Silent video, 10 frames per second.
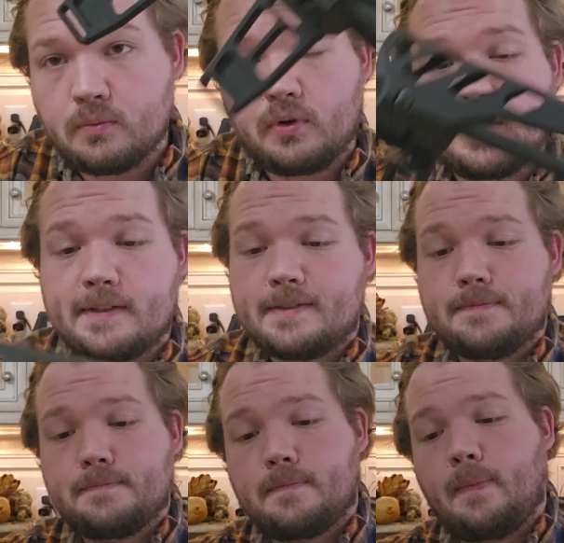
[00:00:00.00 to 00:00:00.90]
brace.
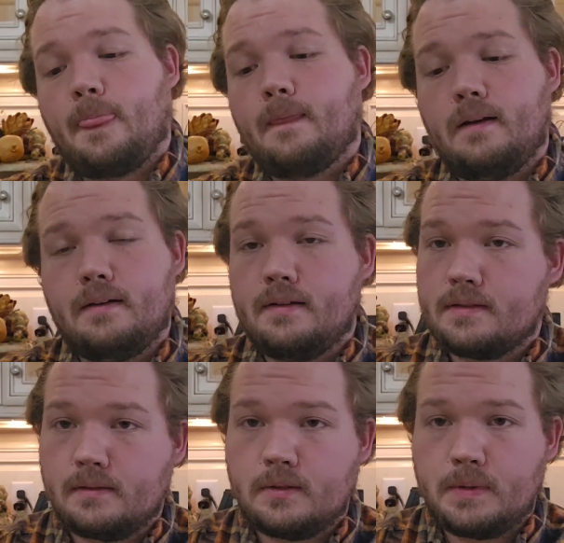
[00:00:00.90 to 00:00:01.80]
It's
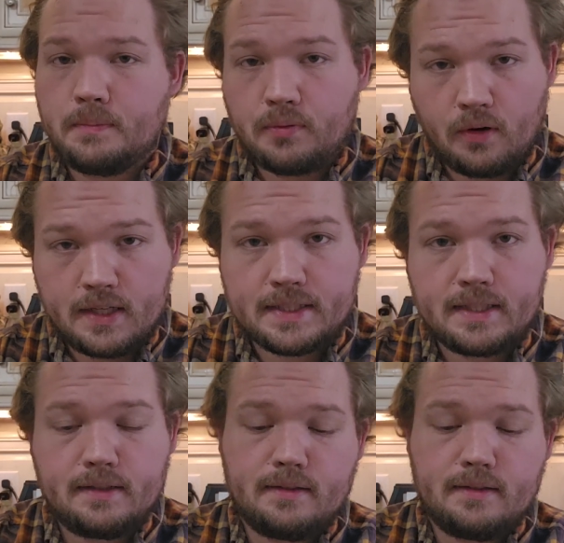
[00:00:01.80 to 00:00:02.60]
a little bit pricey.